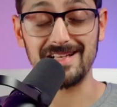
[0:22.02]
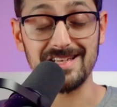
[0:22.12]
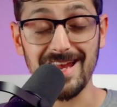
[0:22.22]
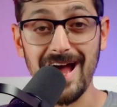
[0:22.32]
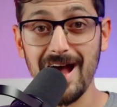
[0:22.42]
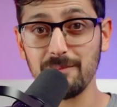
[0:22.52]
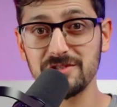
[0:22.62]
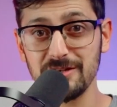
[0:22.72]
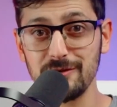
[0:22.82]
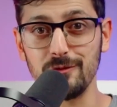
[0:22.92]
it's an
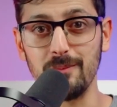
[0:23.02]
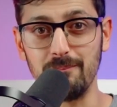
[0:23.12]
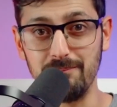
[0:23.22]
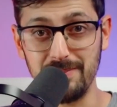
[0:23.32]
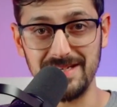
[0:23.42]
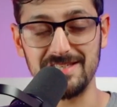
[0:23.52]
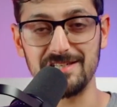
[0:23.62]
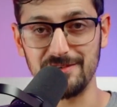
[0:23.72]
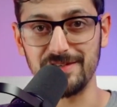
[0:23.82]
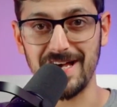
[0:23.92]
absolute beast of a